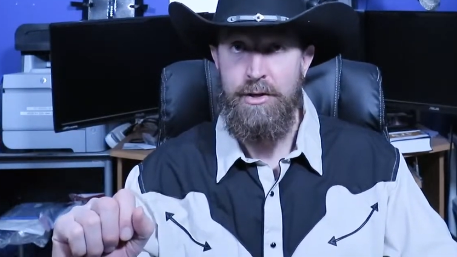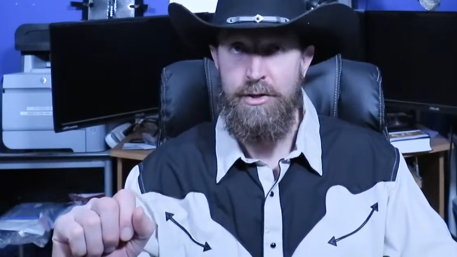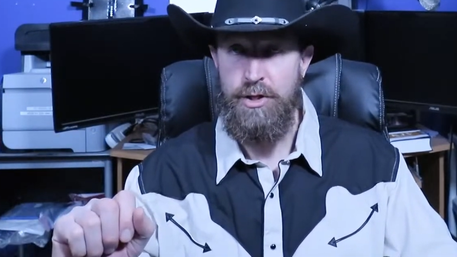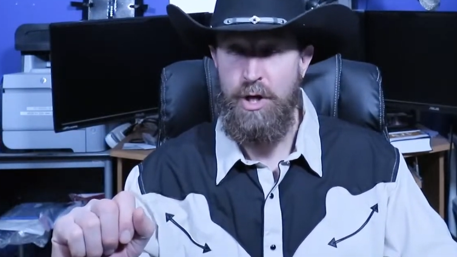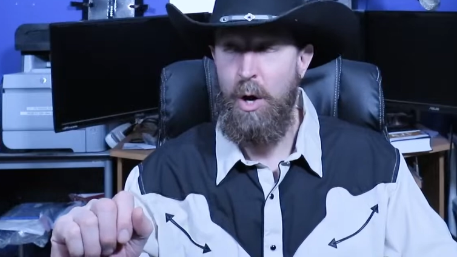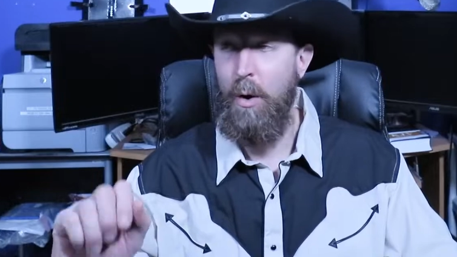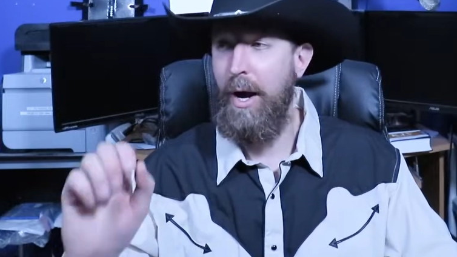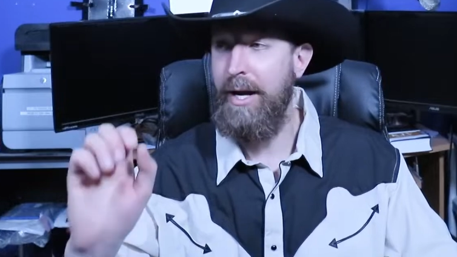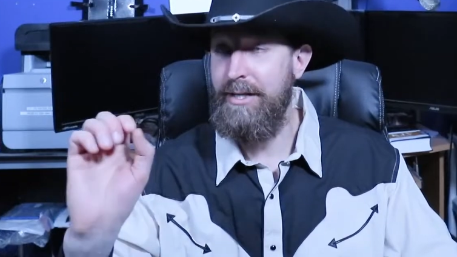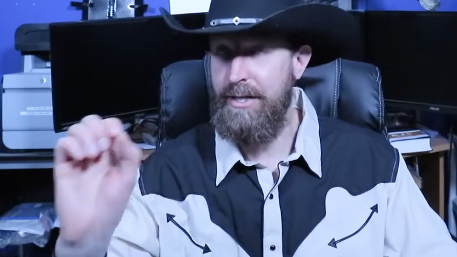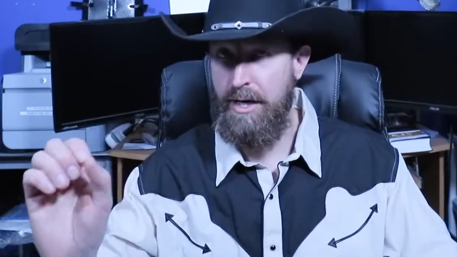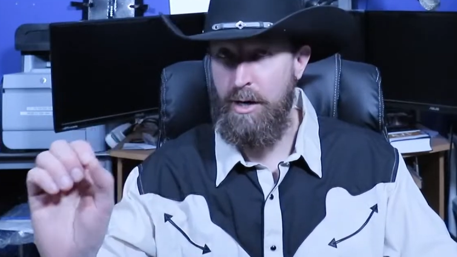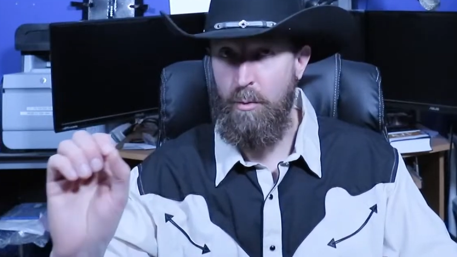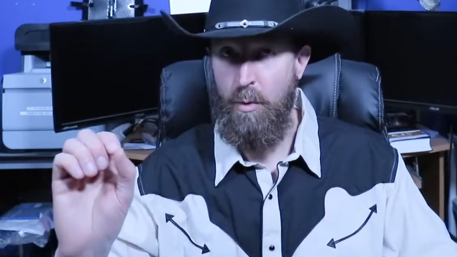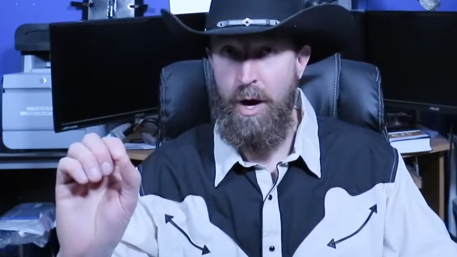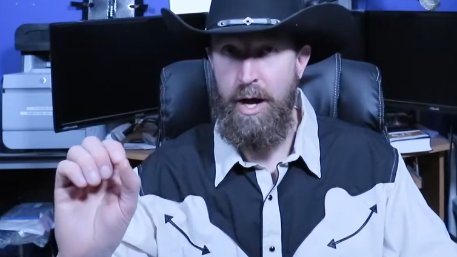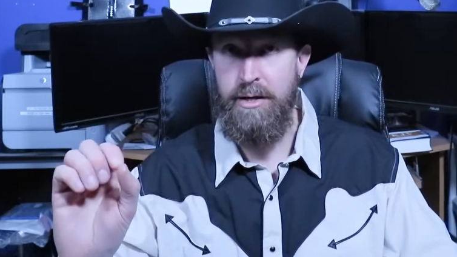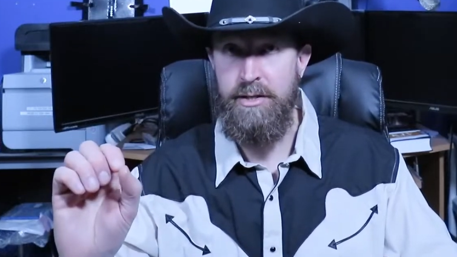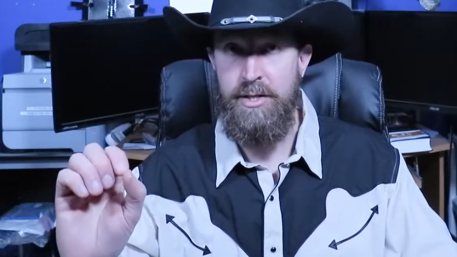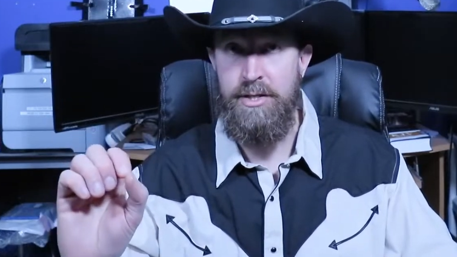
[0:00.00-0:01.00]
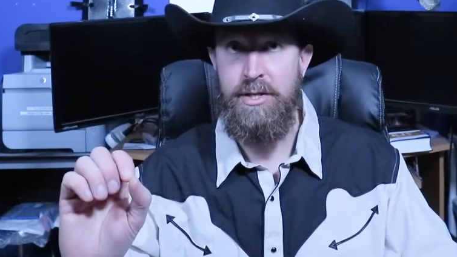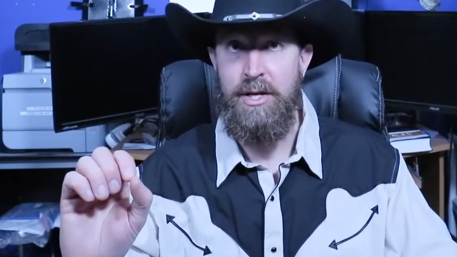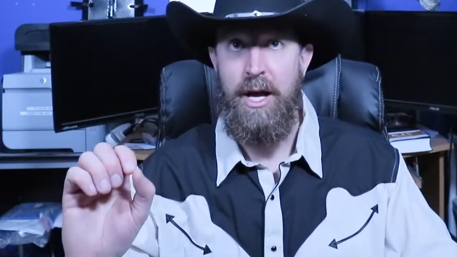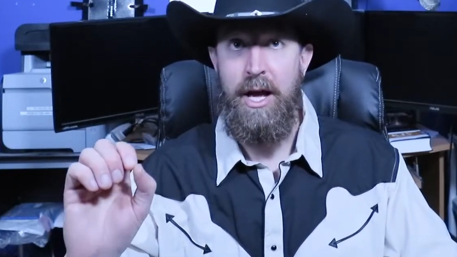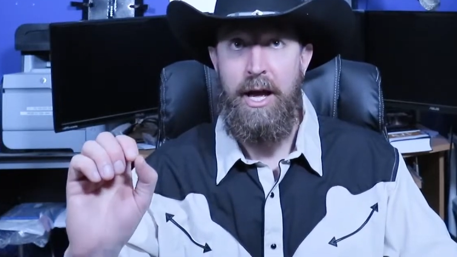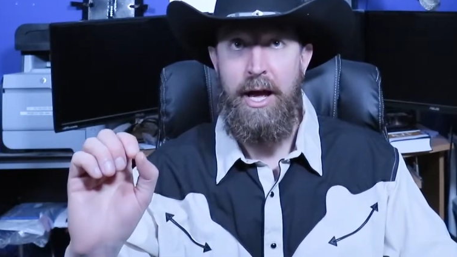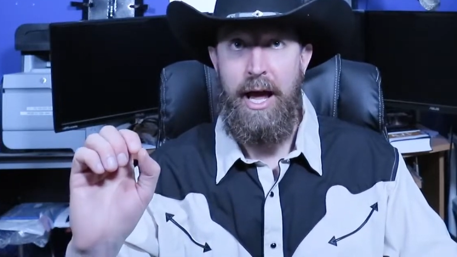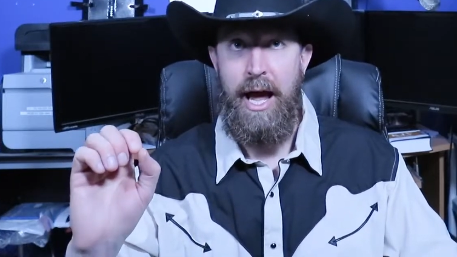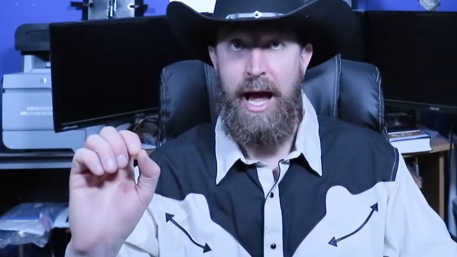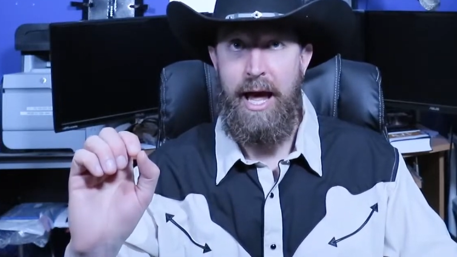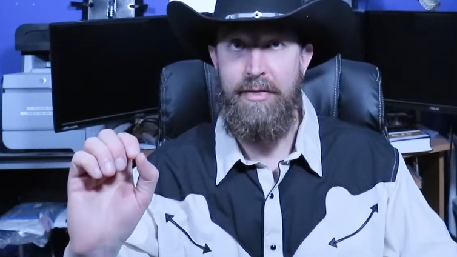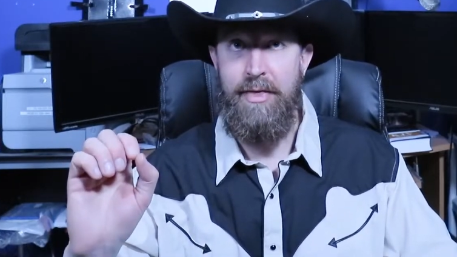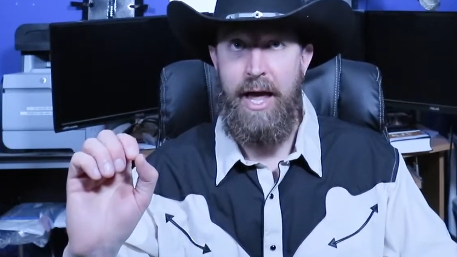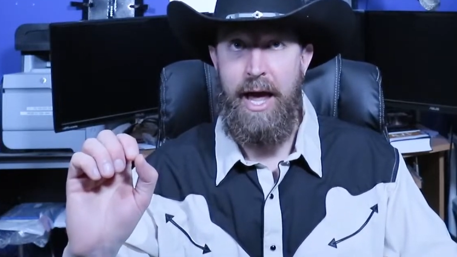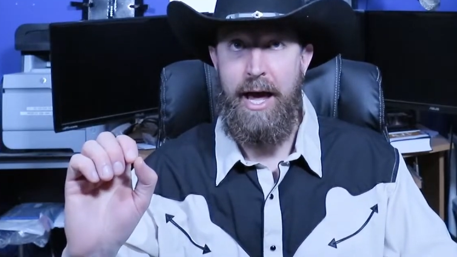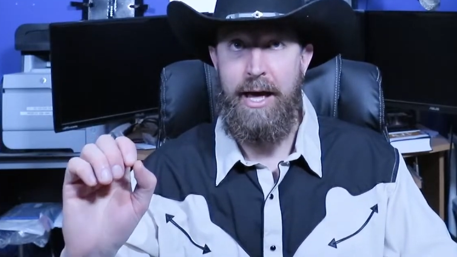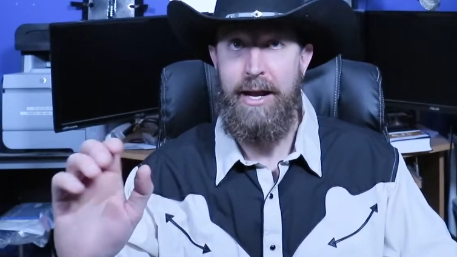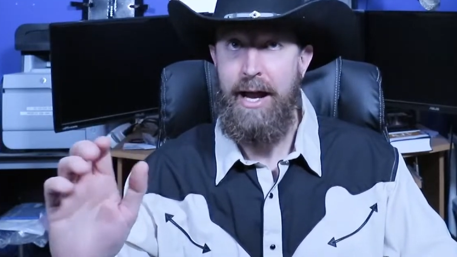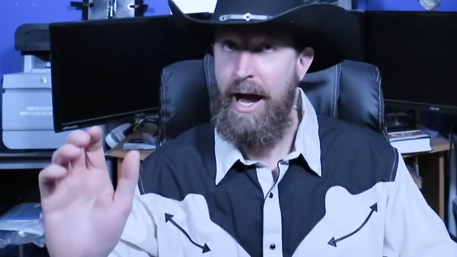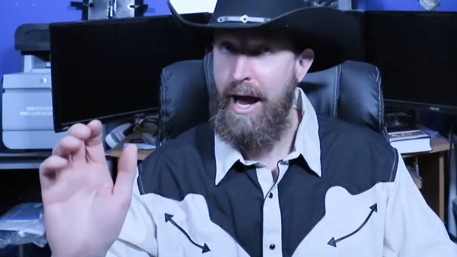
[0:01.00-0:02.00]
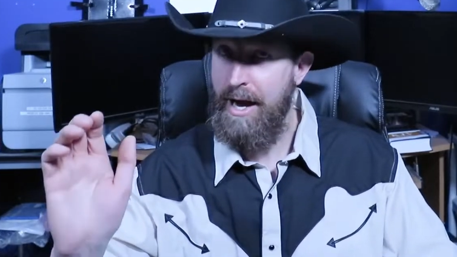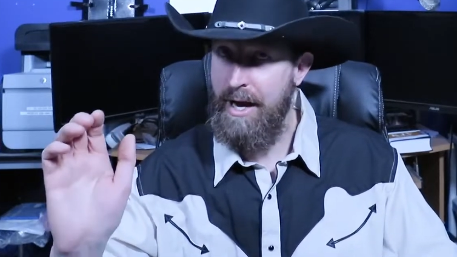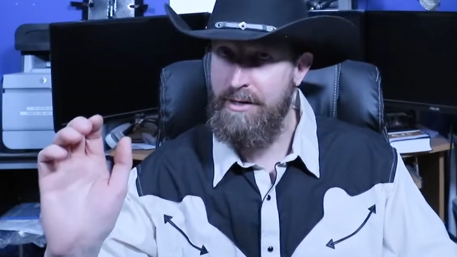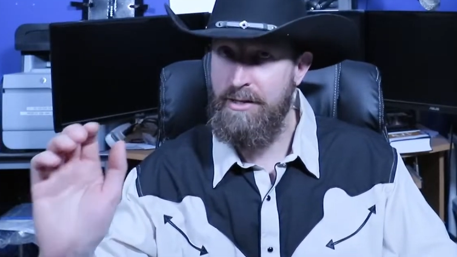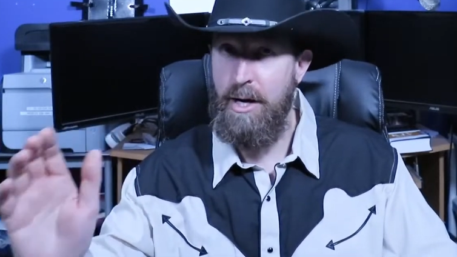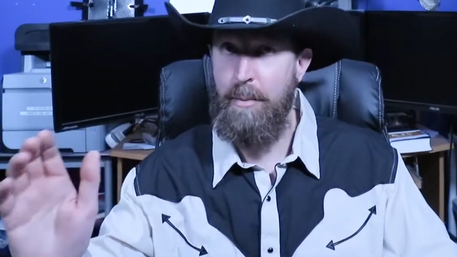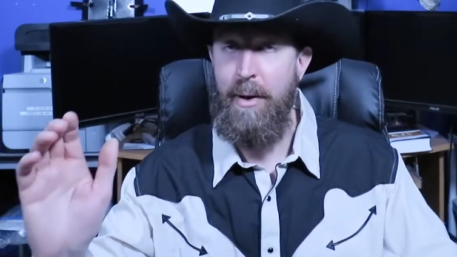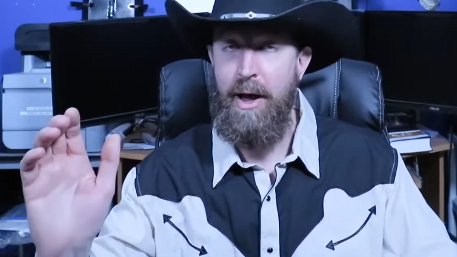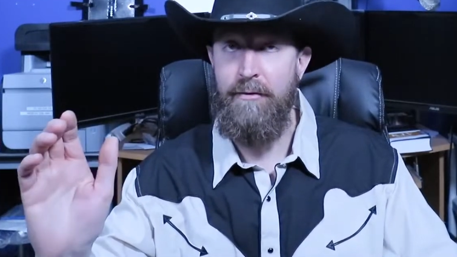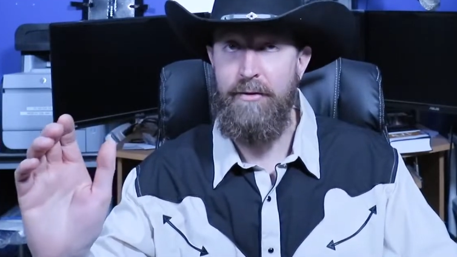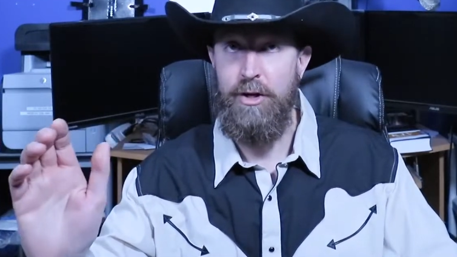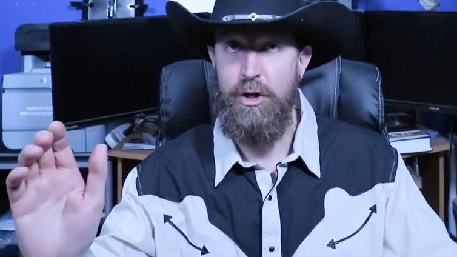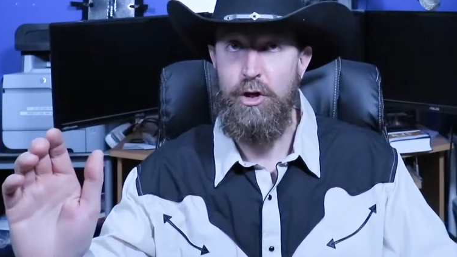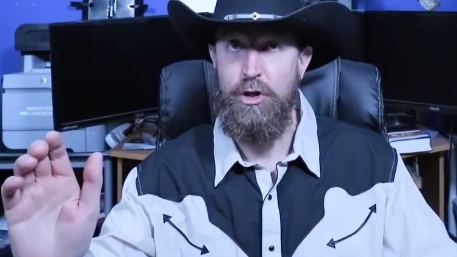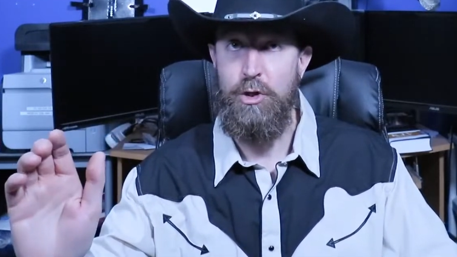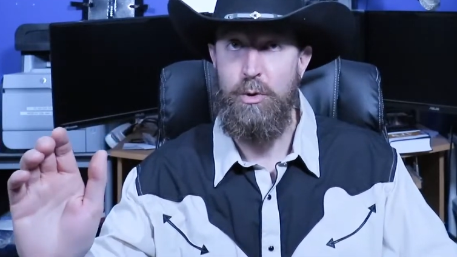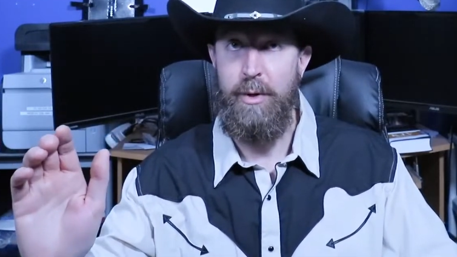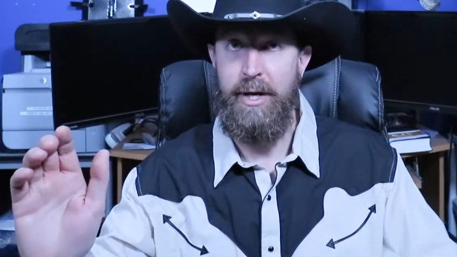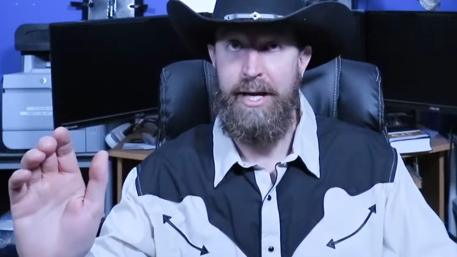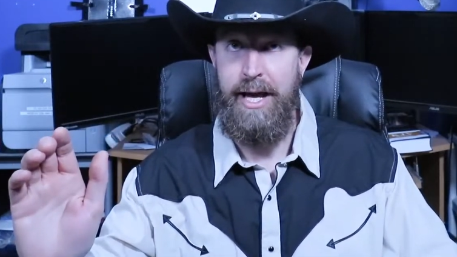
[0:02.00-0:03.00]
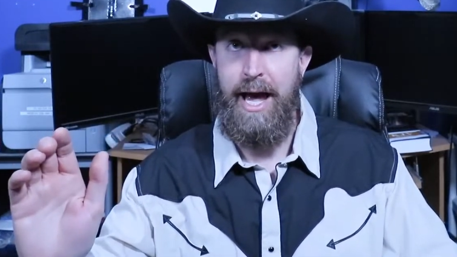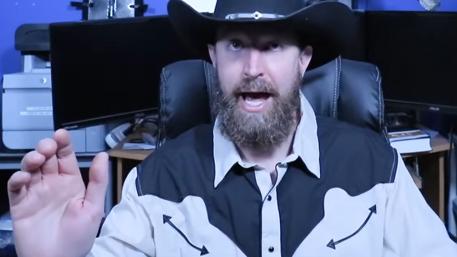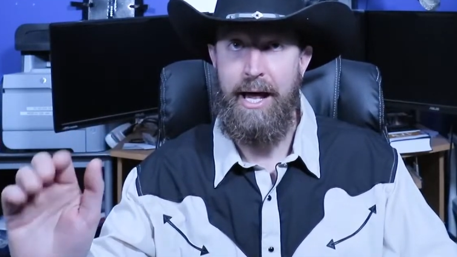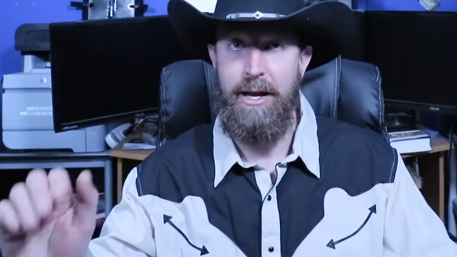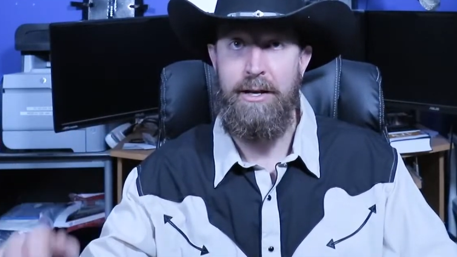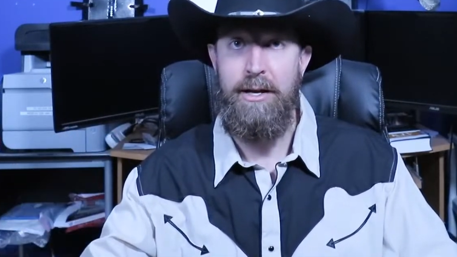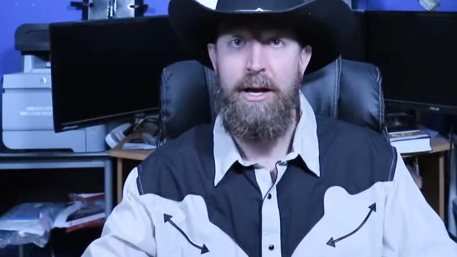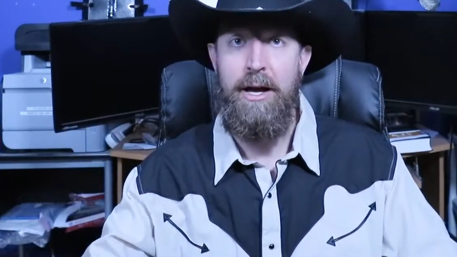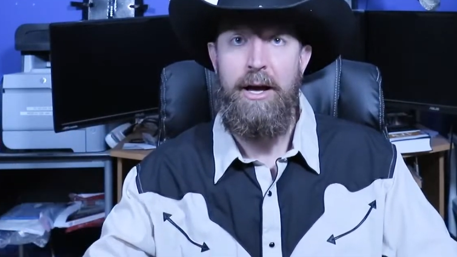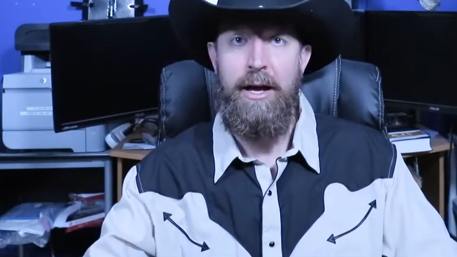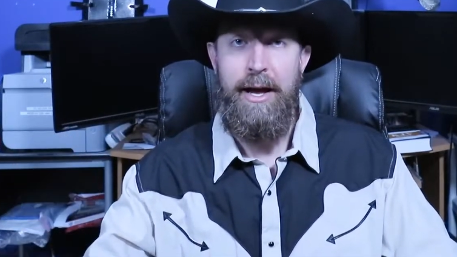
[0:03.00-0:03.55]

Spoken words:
So I did it once, and then I ended up having to do it again,